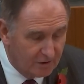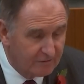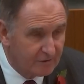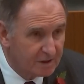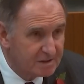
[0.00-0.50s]

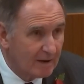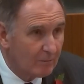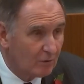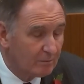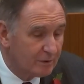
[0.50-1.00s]
for
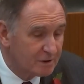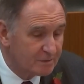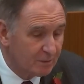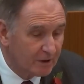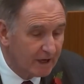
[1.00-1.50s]
example,
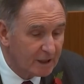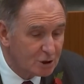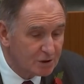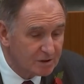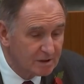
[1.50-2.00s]
principal and
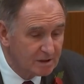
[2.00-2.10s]
agent,